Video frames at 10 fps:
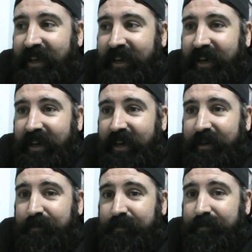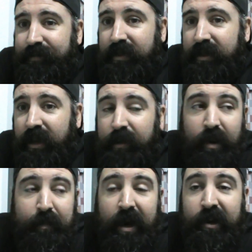My
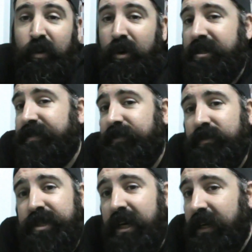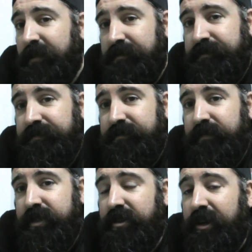partner works full-time.
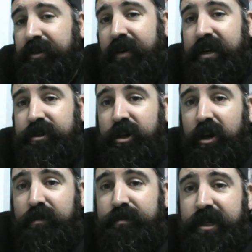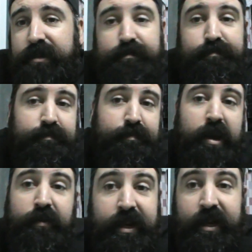She's got a great job. She has
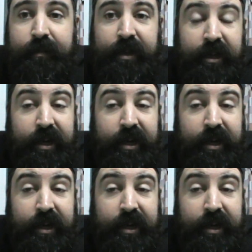better income than